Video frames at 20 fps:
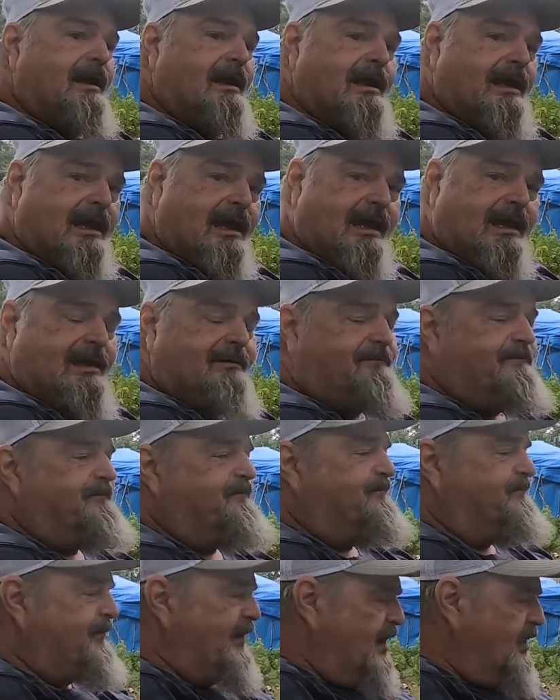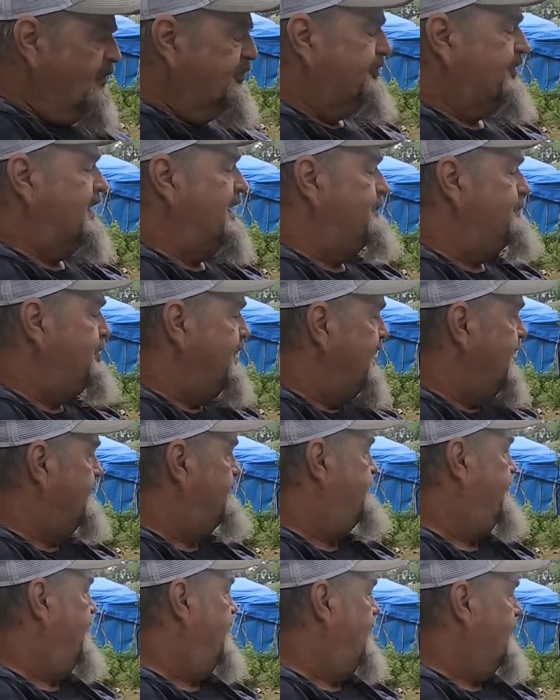It yeah. filthy
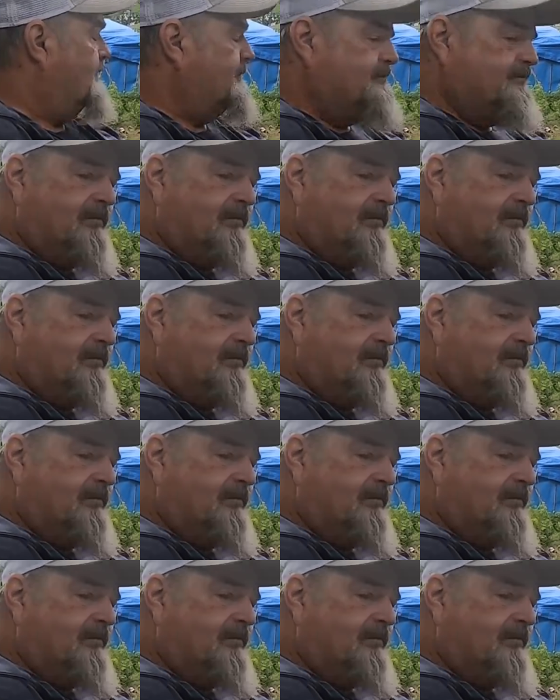people.